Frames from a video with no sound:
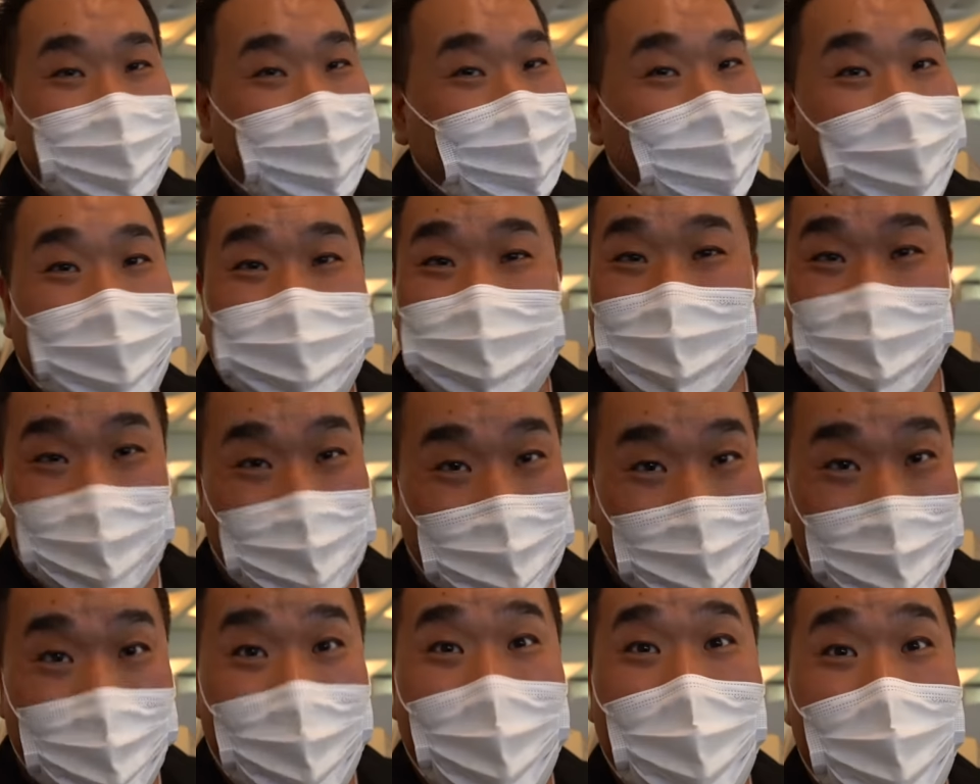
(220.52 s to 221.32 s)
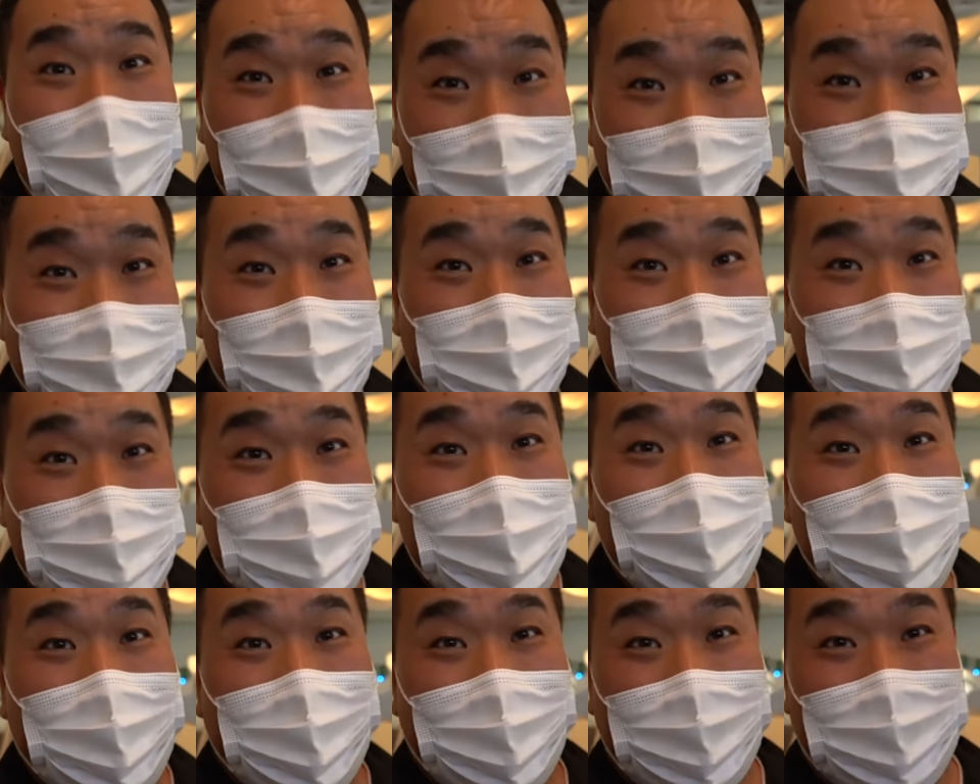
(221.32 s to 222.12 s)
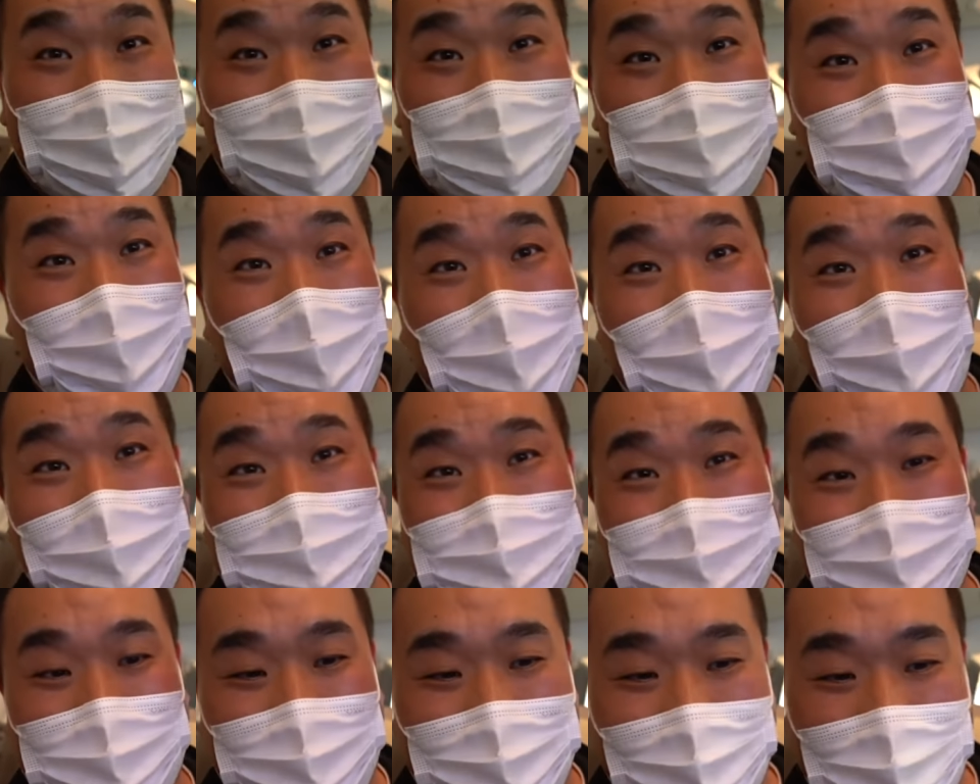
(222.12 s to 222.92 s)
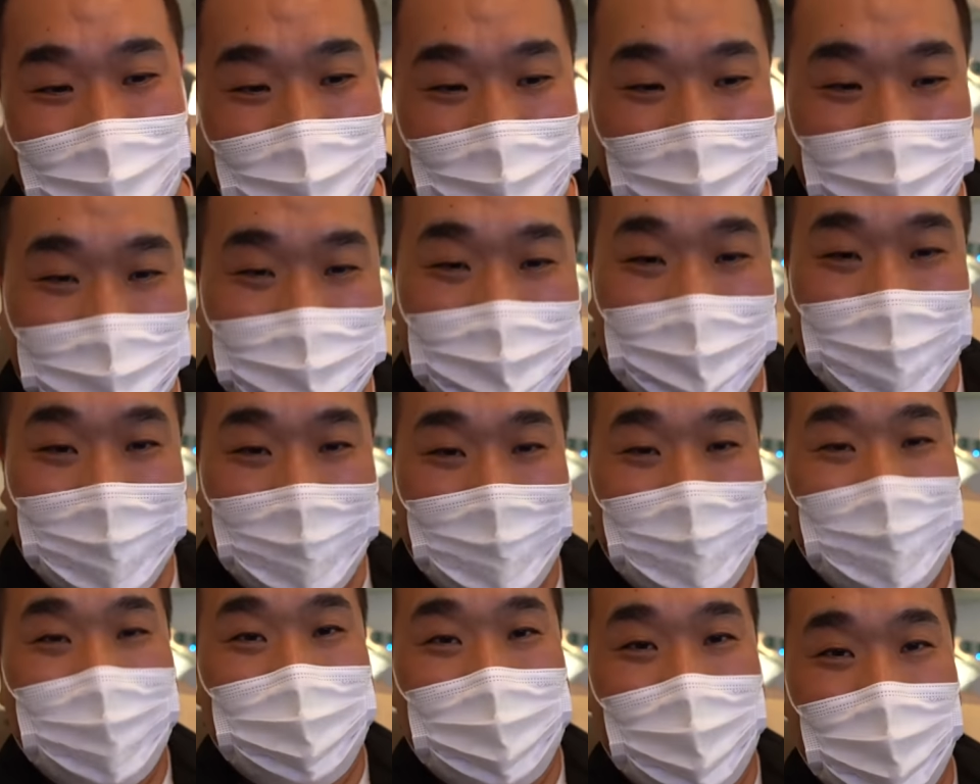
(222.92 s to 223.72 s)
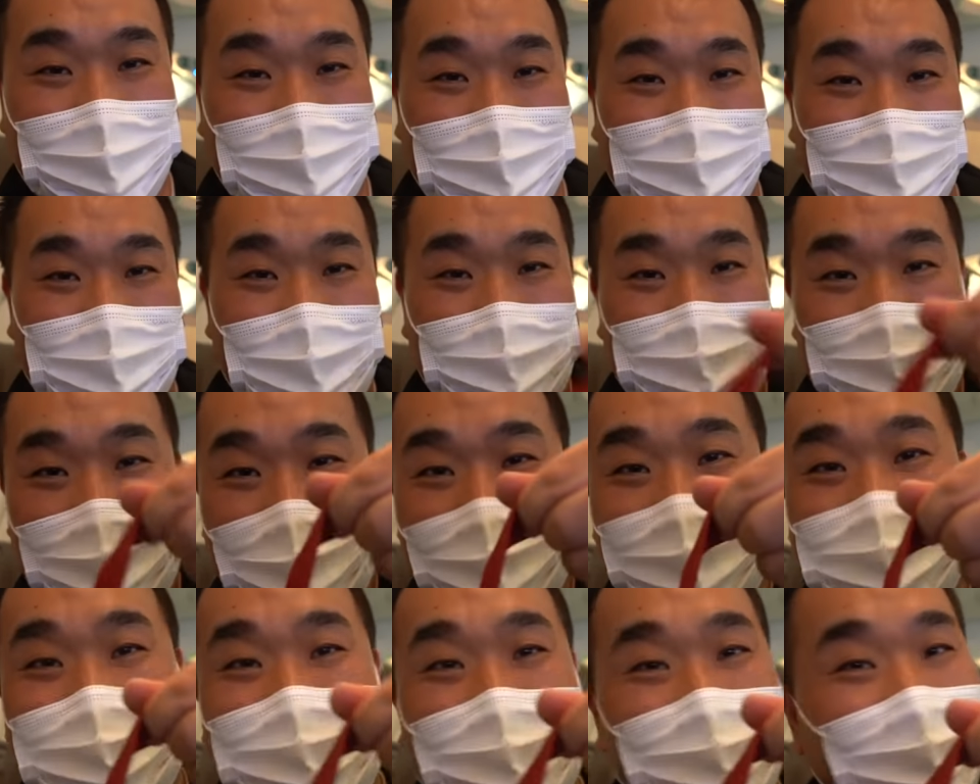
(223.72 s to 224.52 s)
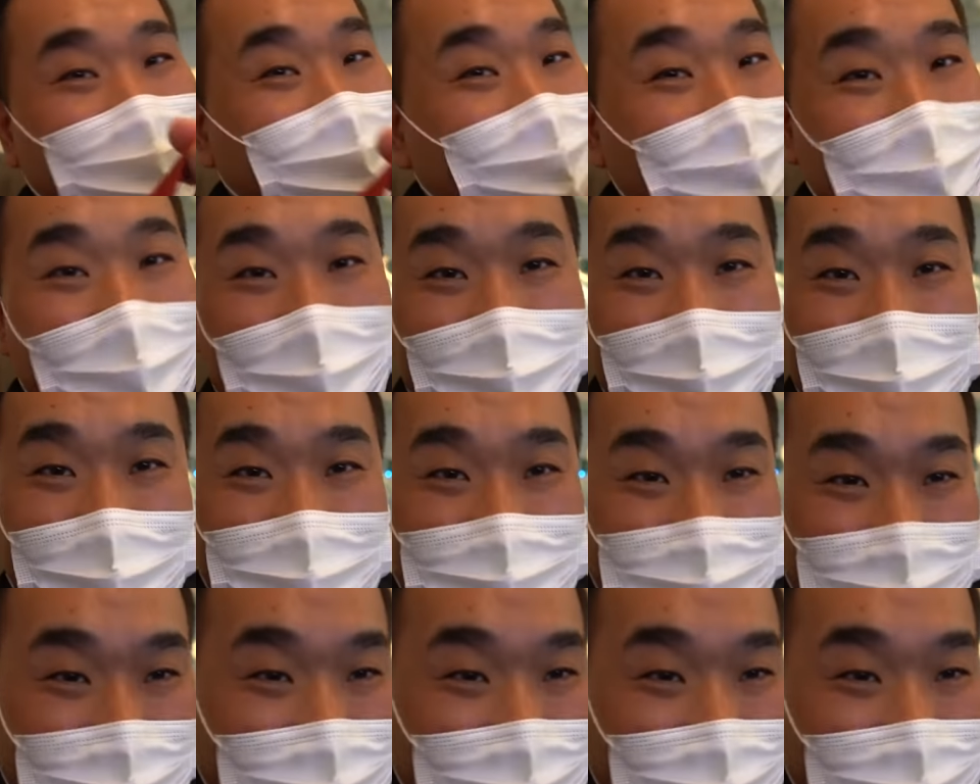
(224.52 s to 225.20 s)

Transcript: Lots of red on board. The bags are red, my seatbelt's on red,